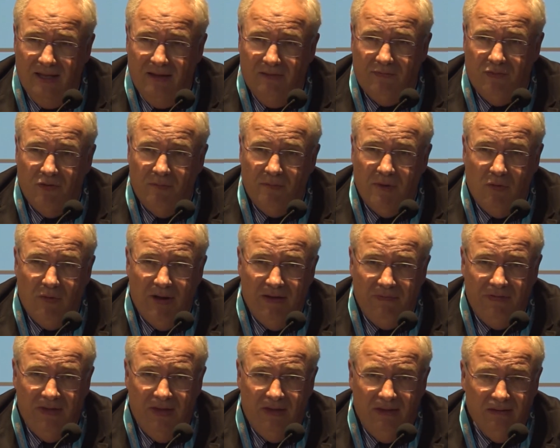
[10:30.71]
From
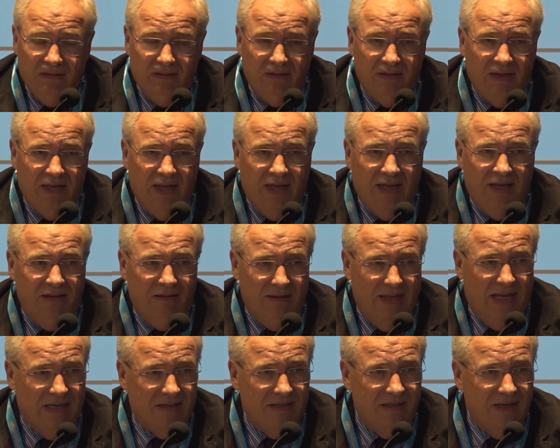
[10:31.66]
OAFI,
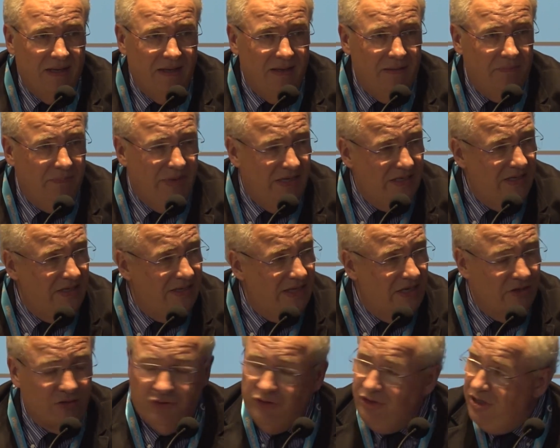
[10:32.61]
as a patients
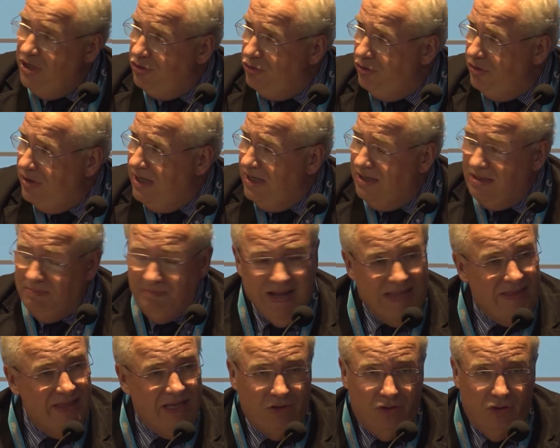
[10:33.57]
association, it's
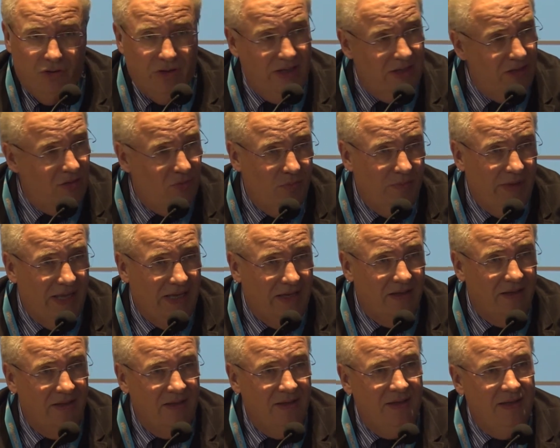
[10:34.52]
mandatory to make,